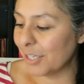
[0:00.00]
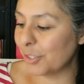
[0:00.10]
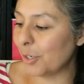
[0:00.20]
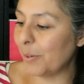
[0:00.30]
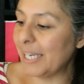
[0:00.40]

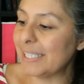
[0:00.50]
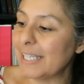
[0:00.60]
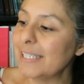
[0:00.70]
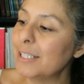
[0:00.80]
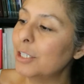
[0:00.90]
So it
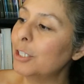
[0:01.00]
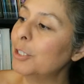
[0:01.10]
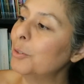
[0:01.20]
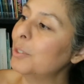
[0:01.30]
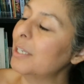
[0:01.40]
does
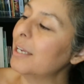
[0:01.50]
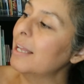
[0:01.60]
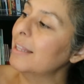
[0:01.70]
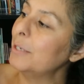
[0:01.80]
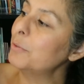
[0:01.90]
include
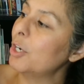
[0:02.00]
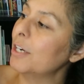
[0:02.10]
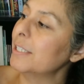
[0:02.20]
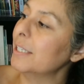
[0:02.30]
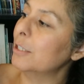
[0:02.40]
language
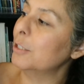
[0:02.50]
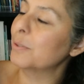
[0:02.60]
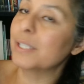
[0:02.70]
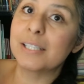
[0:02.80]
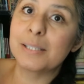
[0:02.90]
arts,
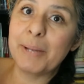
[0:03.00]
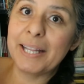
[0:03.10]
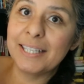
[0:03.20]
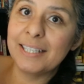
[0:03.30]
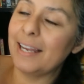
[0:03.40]
includes
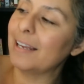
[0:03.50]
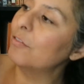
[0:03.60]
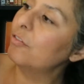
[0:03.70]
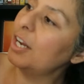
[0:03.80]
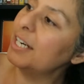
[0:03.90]
spelling
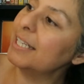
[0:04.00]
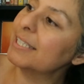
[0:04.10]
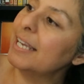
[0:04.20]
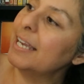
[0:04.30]
and phonics,